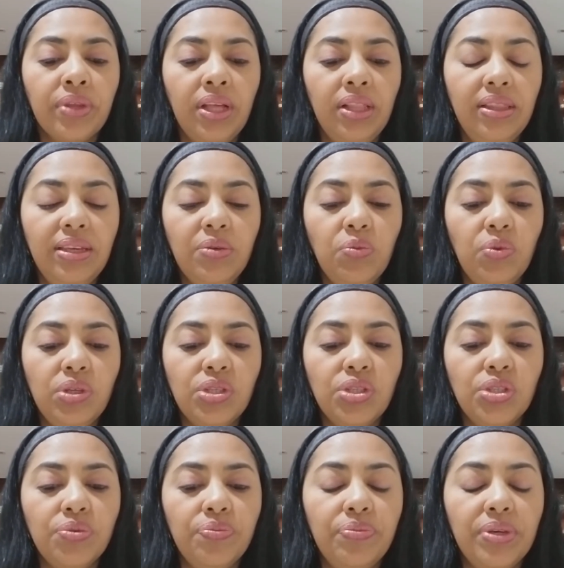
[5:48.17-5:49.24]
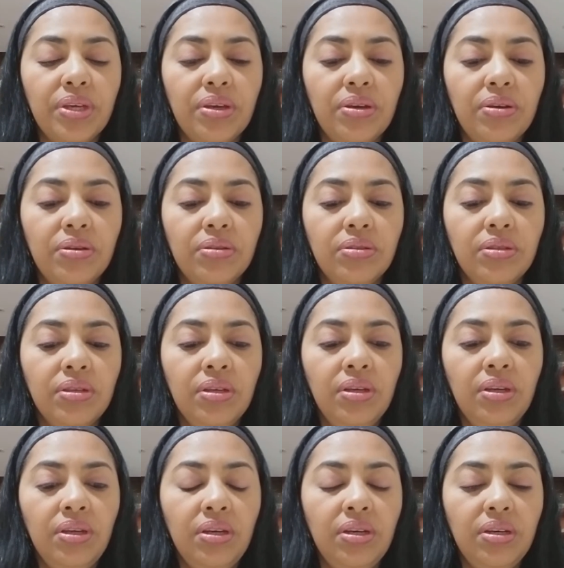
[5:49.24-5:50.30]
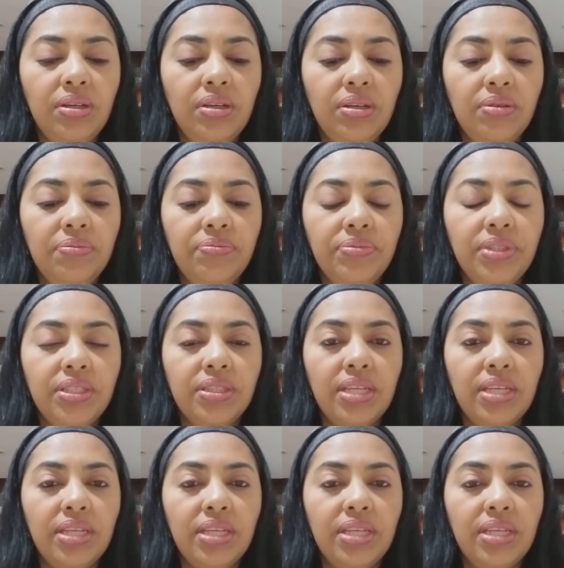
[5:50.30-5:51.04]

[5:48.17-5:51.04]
language, because the